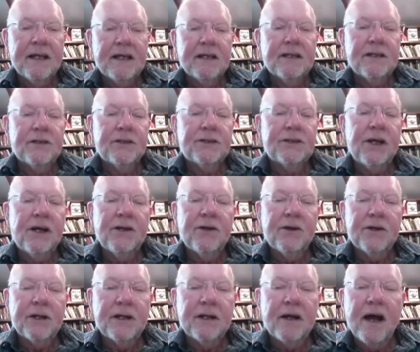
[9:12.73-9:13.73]

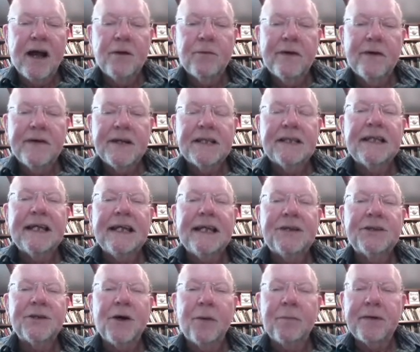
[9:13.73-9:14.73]
Sherlock and I were in a tea
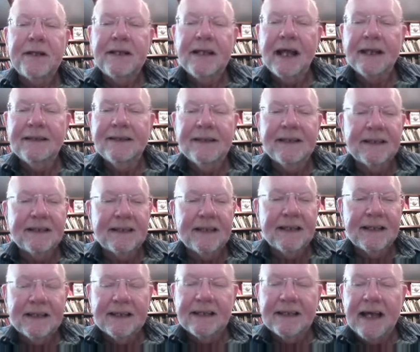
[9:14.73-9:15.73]
shop in London,
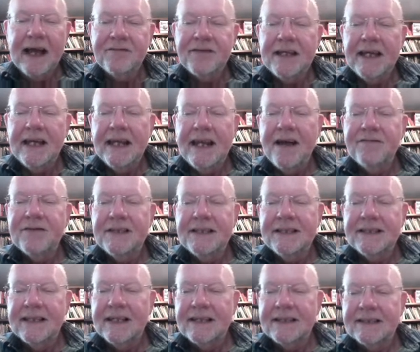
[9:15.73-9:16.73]
having
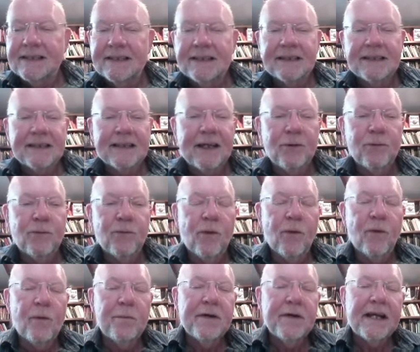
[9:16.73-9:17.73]
elevenses, a
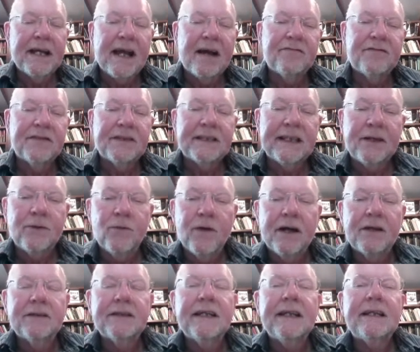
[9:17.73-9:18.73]
warm and comforting
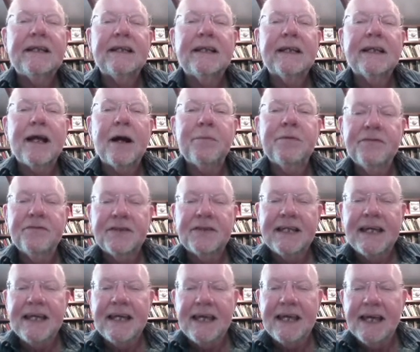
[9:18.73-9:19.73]
well-needed cup of
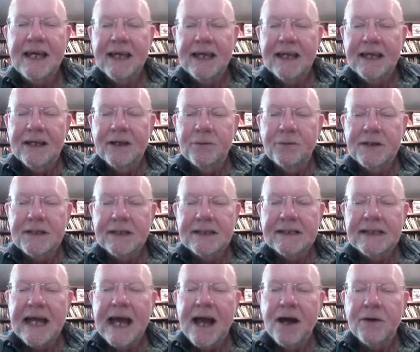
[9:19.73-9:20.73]
tea with a
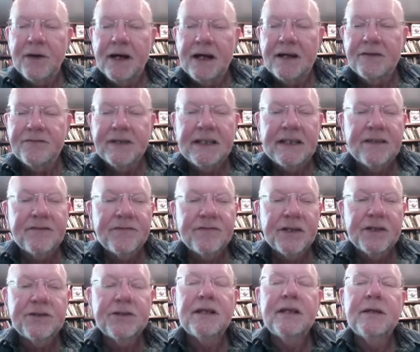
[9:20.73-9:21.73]
tower of
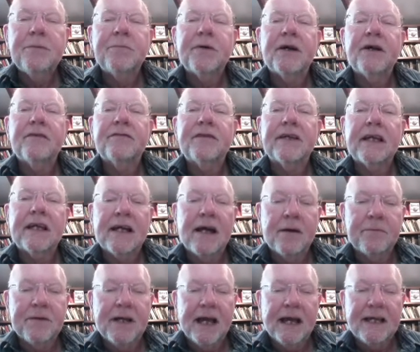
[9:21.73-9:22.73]
individually perfect
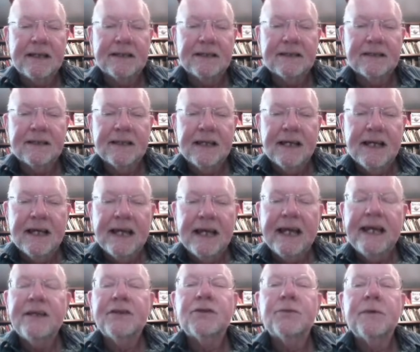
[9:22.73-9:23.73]
cupcakes,
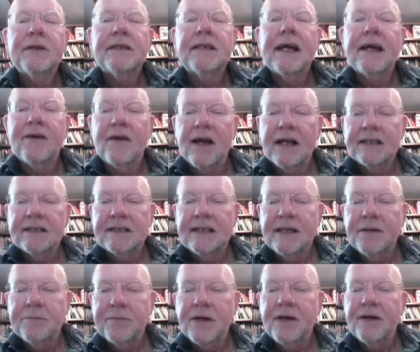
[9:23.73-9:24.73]
each with their
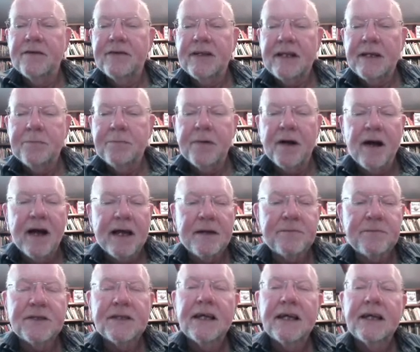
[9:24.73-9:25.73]
icing perfectly
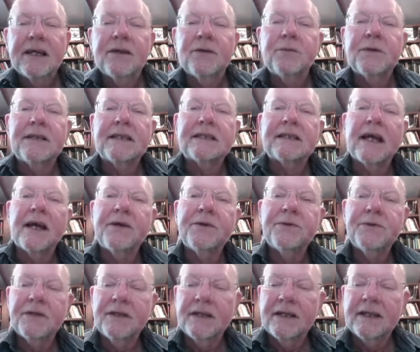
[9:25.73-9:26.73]
piped with its
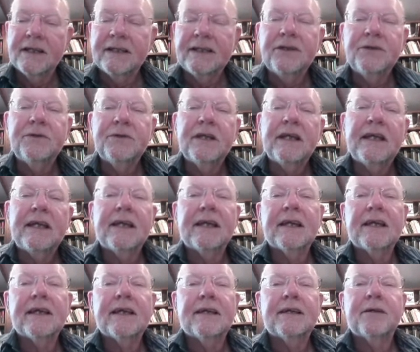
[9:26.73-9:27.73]
own unique
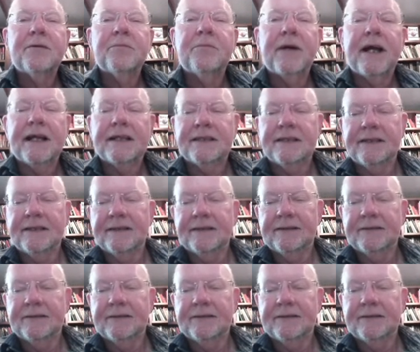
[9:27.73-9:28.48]
pattern.